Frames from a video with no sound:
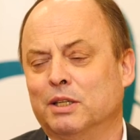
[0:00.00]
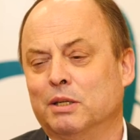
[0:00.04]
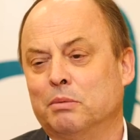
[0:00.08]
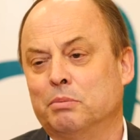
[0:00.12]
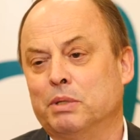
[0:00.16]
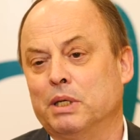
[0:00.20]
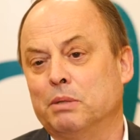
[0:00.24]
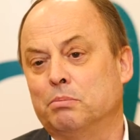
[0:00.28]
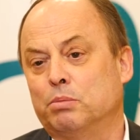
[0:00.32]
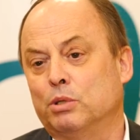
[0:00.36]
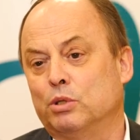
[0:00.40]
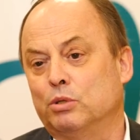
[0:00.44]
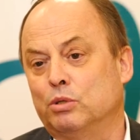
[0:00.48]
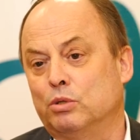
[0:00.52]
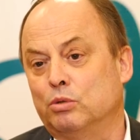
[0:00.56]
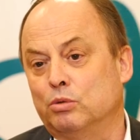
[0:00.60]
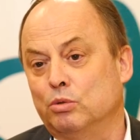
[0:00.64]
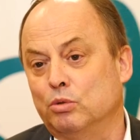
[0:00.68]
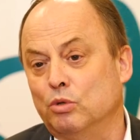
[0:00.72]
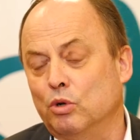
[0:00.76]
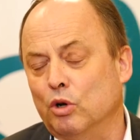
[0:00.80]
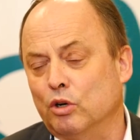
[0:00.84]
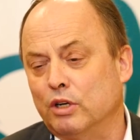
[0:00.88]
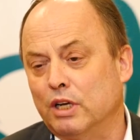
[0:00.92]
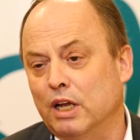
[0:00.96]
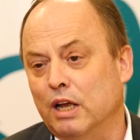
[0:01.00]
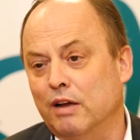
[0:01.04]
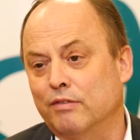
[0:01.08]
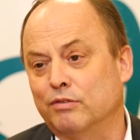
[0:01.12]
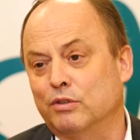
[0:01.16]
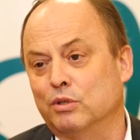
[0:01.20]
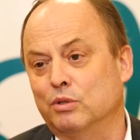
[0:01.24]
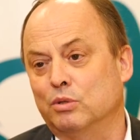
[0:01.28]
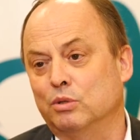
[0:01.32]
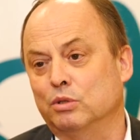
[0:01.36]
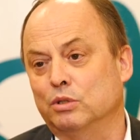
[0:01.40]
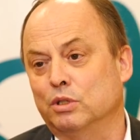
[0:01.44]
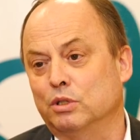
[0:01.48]
People do not have
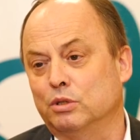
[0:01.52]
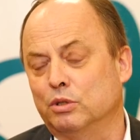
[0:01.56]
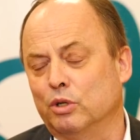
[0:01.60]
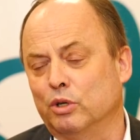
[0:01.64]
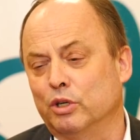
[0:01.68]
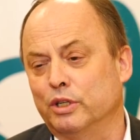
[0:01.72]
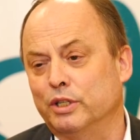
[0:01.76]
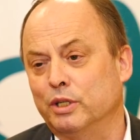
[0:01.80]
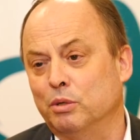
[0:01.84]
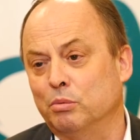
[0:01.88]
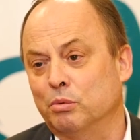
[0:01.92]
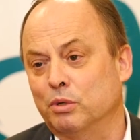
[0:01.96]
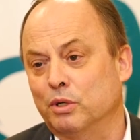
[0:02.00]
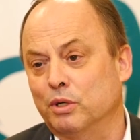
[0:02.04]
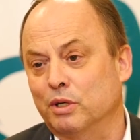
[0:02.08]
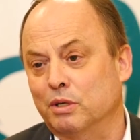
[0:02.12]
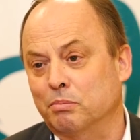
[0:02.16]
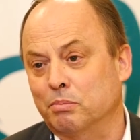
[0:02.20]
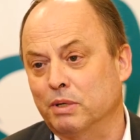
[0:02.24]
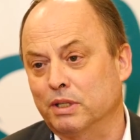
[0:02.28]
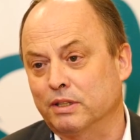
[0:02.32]
to do the dirty work,